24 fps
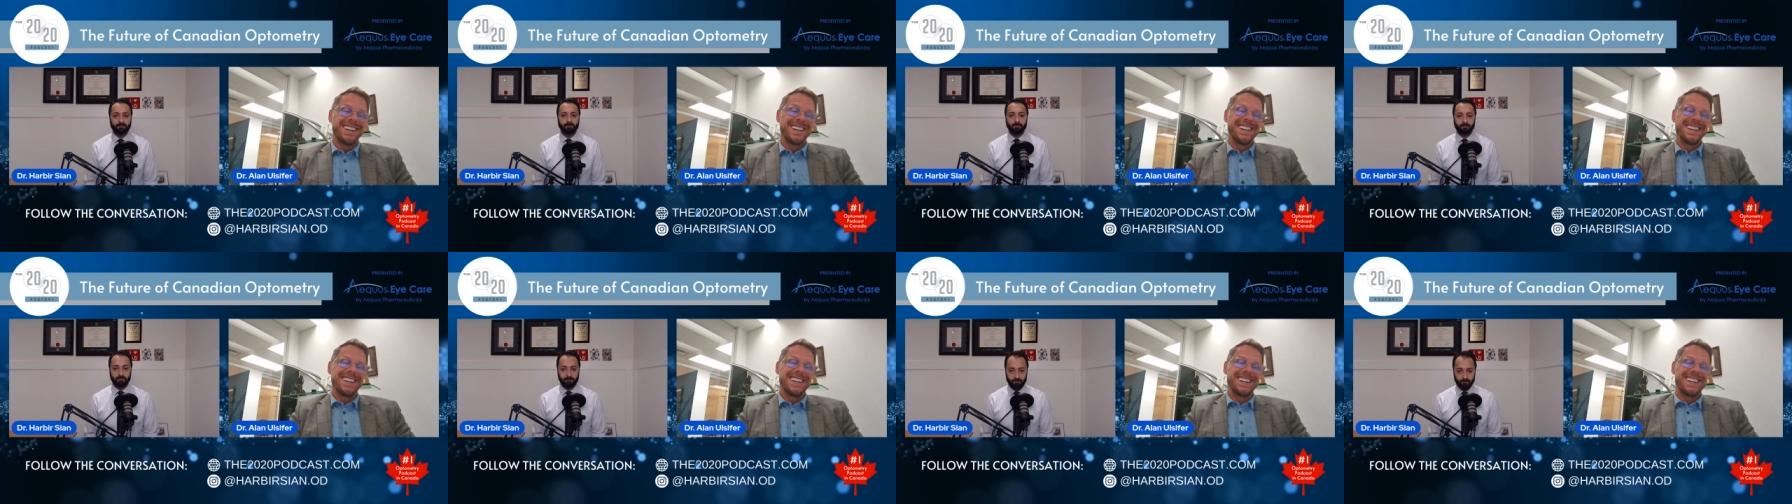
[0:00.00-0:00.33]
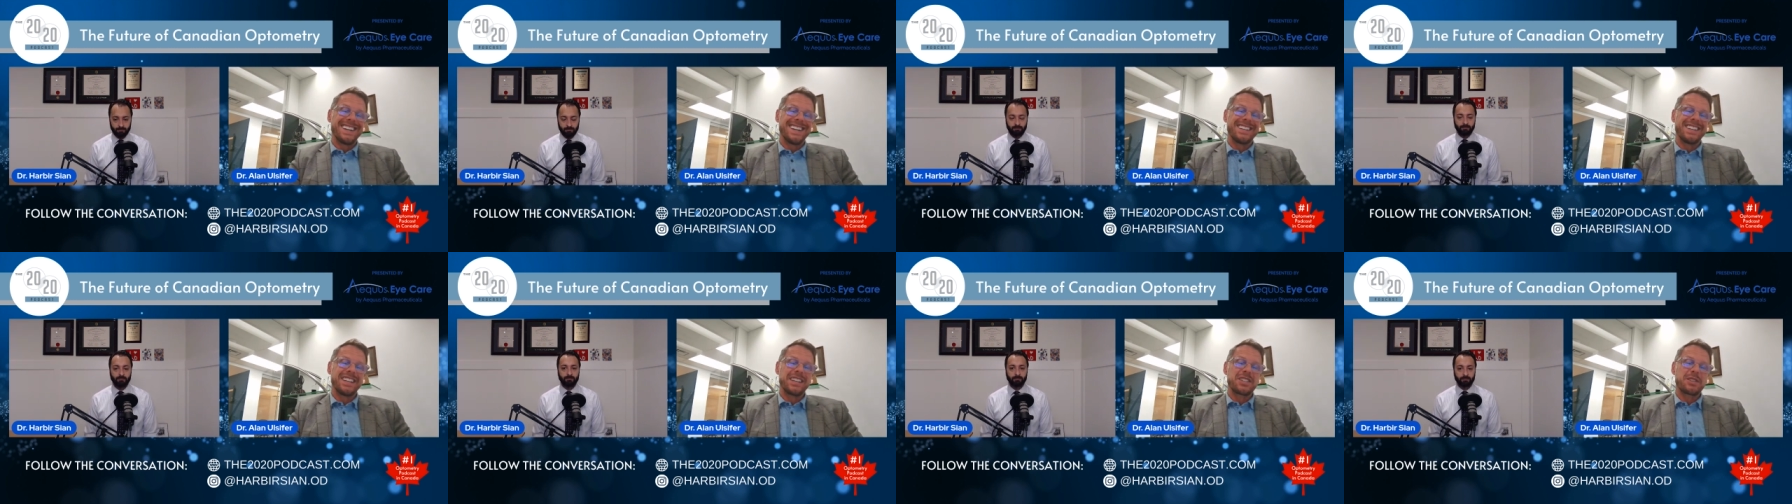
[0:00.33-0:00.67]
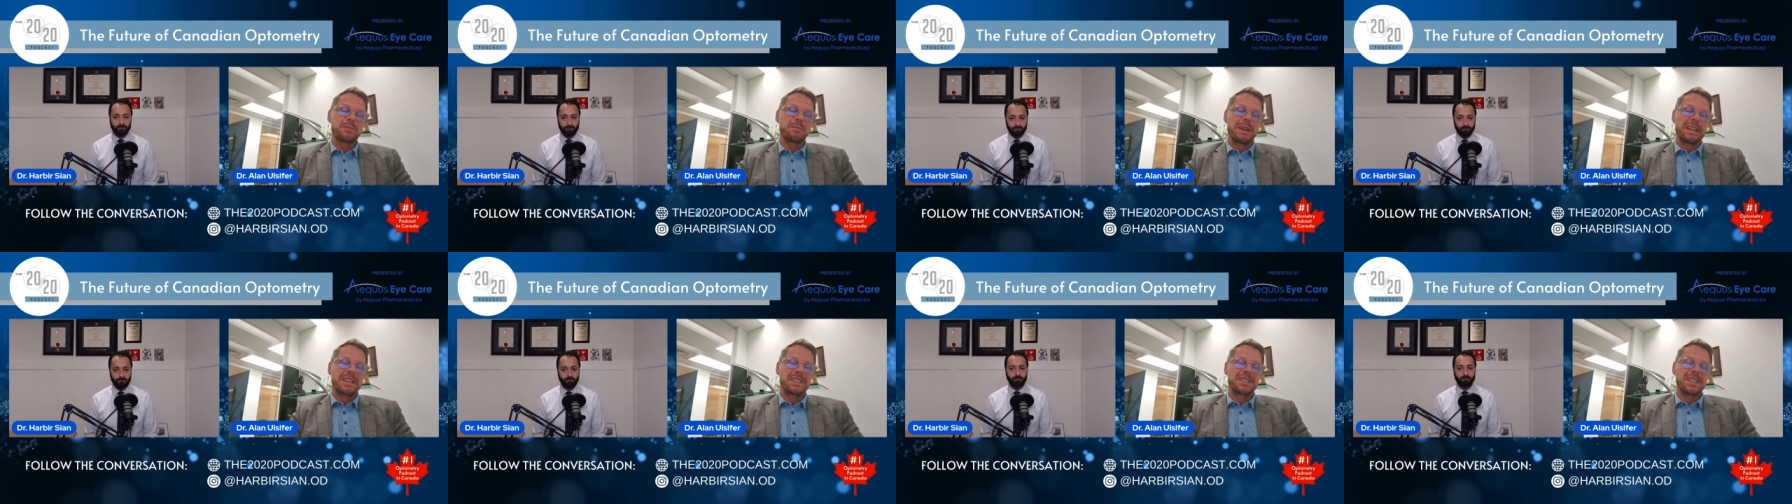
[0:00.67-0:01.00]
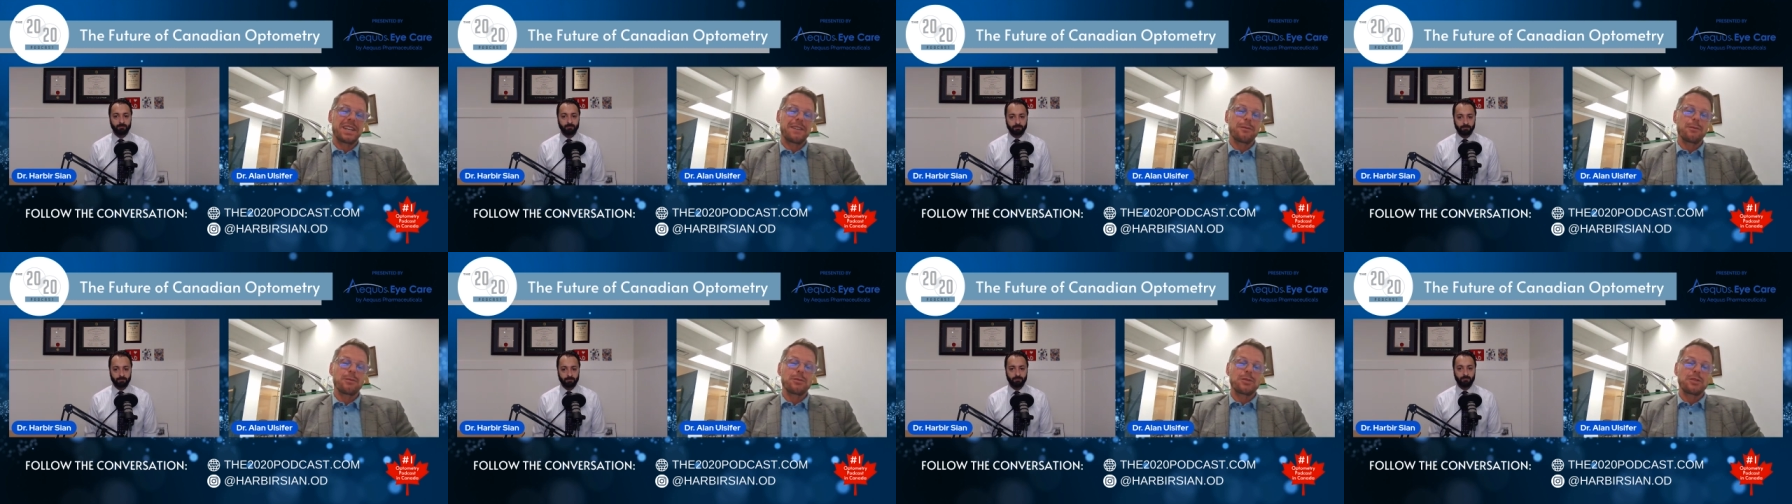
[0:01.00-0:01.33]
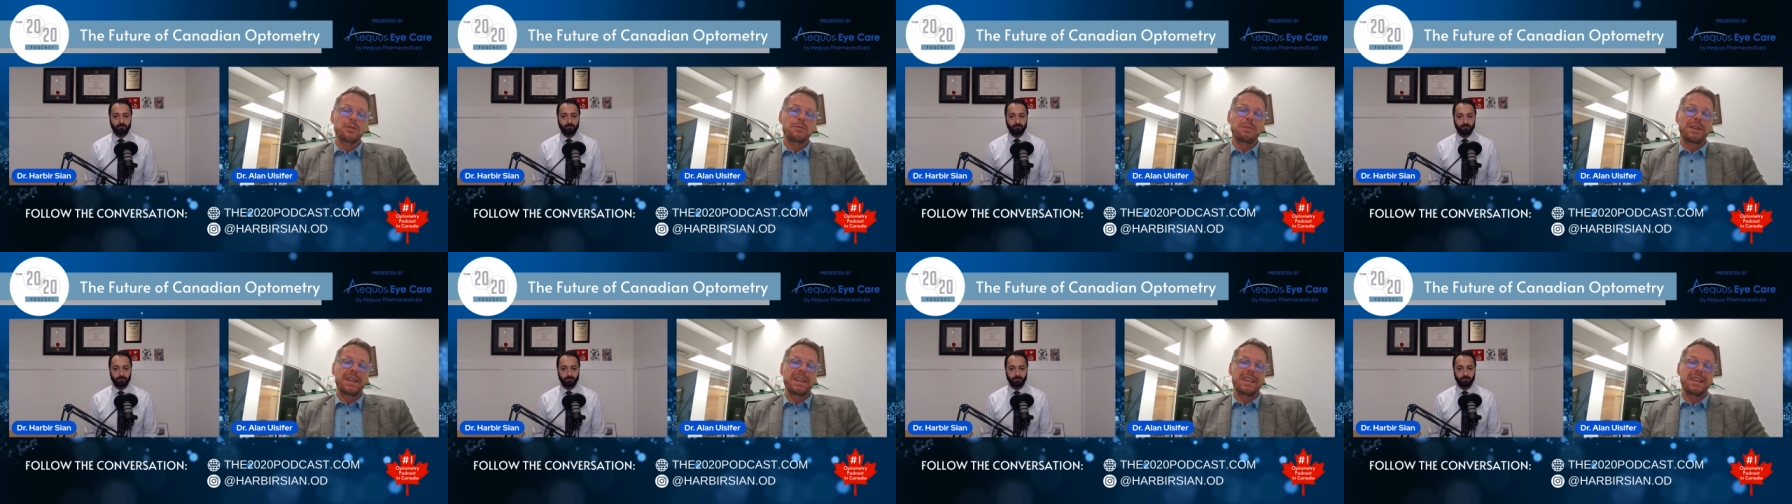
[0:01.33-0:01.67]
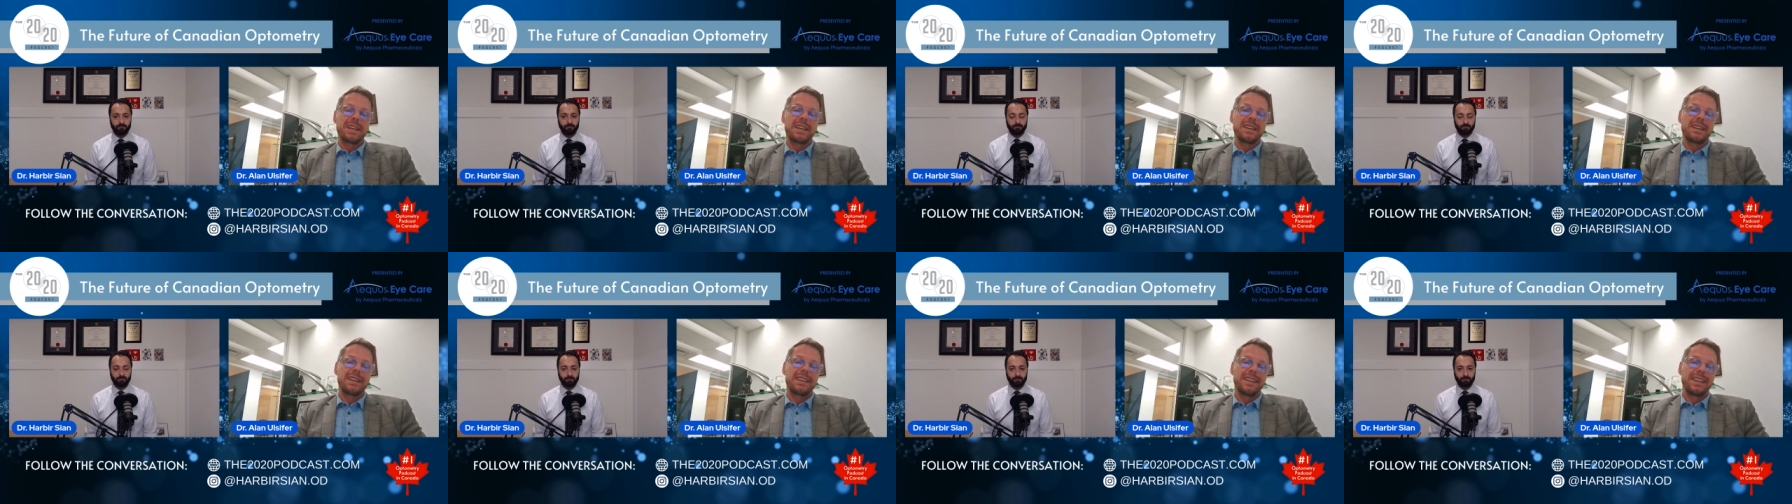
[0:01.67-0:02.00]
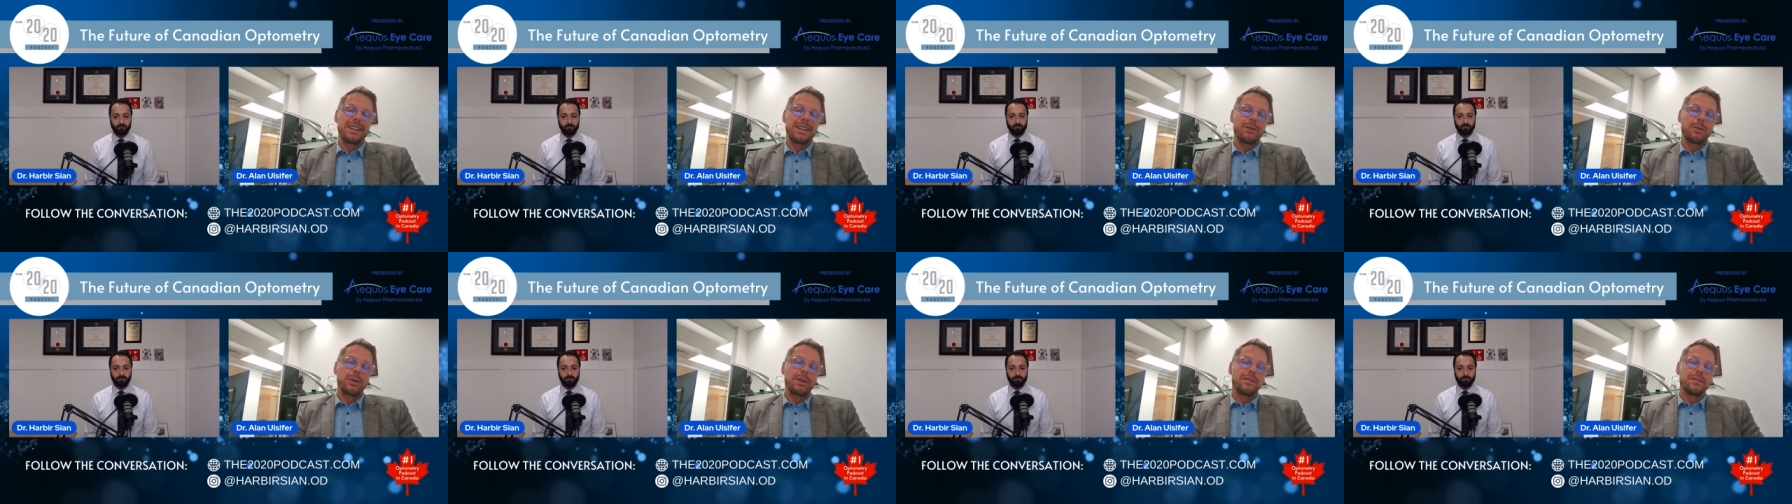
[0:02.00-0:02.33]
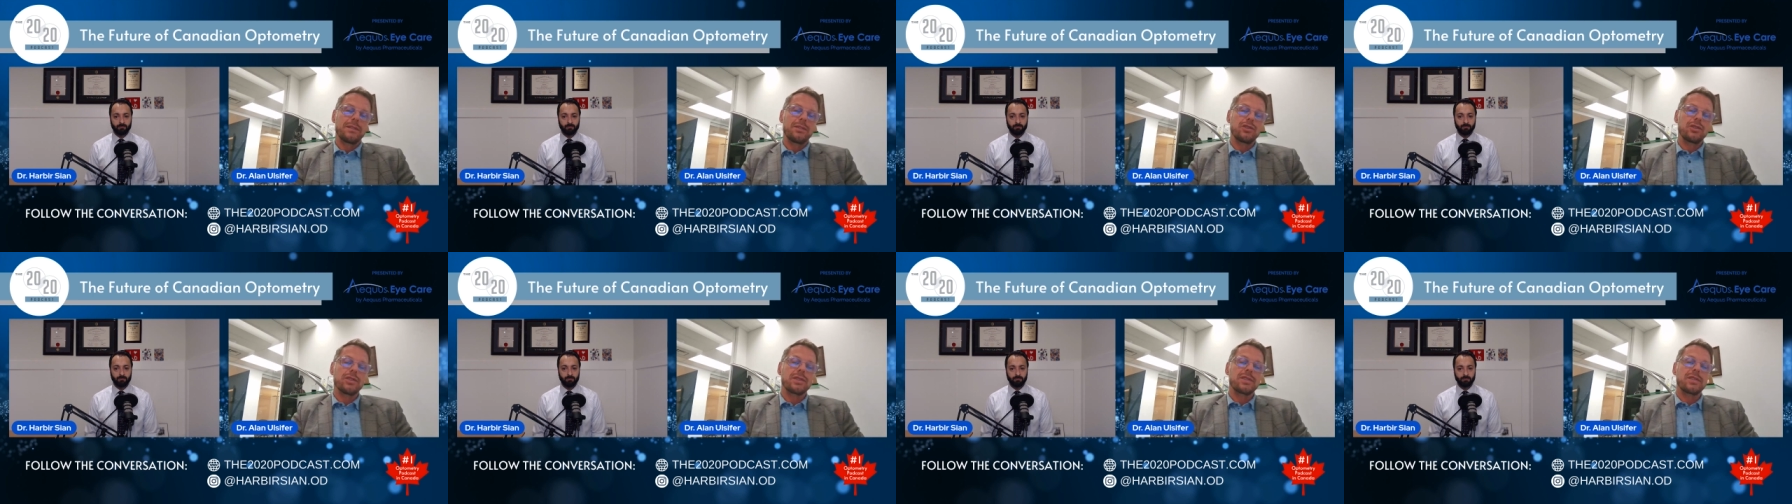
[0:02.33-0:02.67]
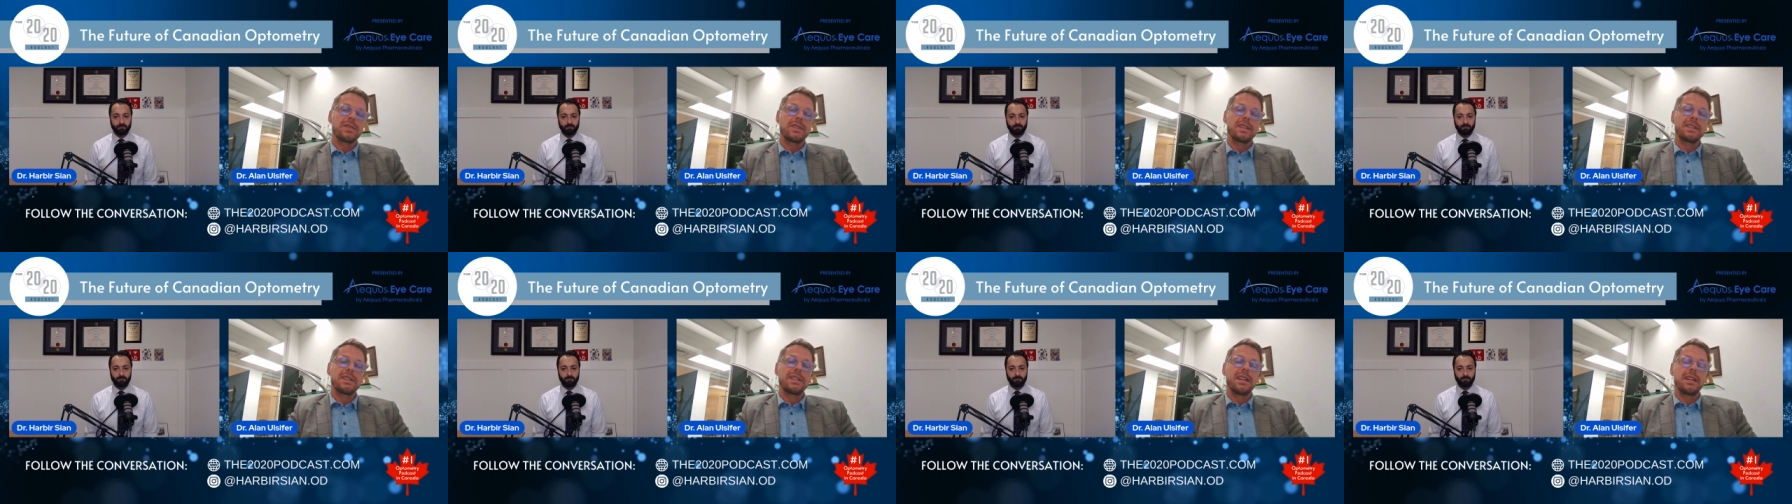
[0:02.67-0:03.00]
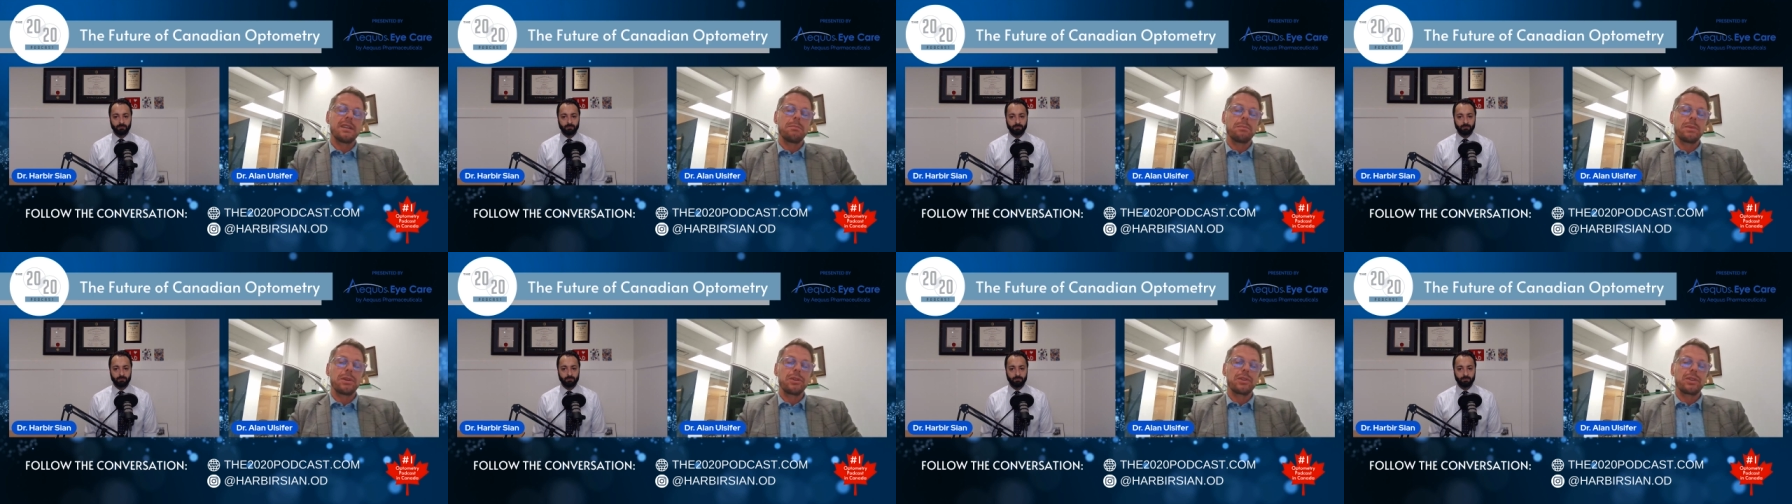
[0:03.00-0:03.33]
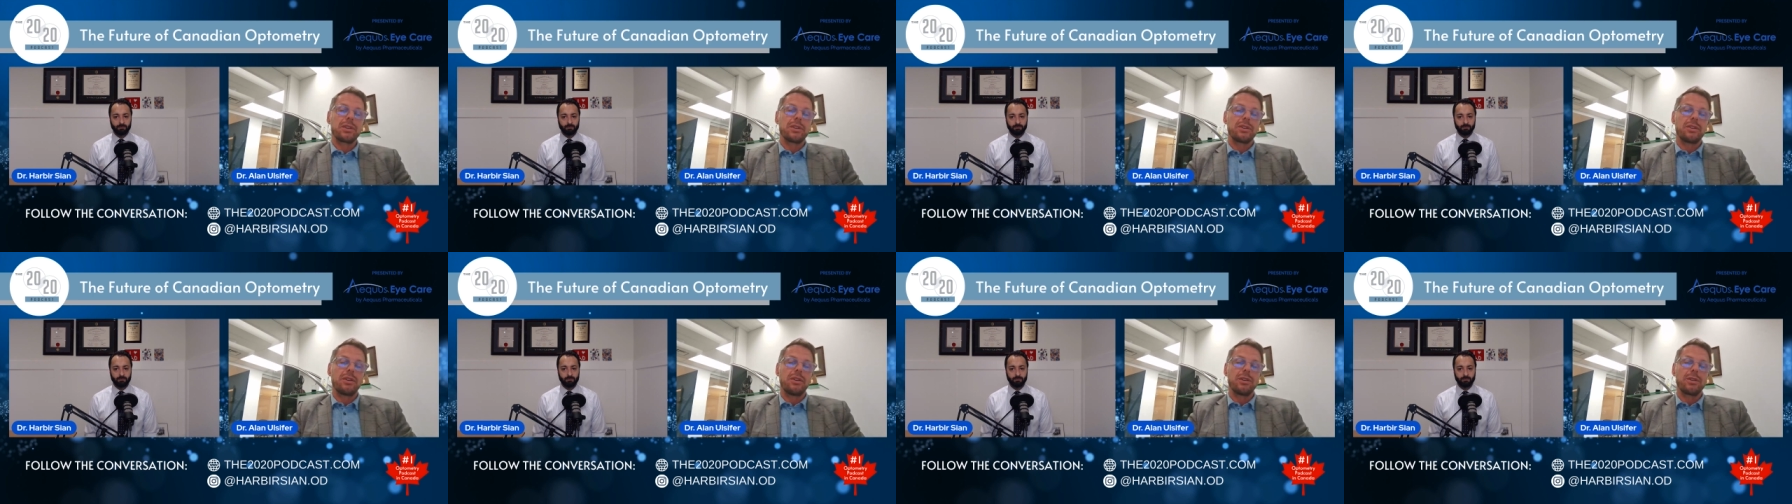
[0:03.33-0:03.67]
that Specsavers is making, even just the $10 million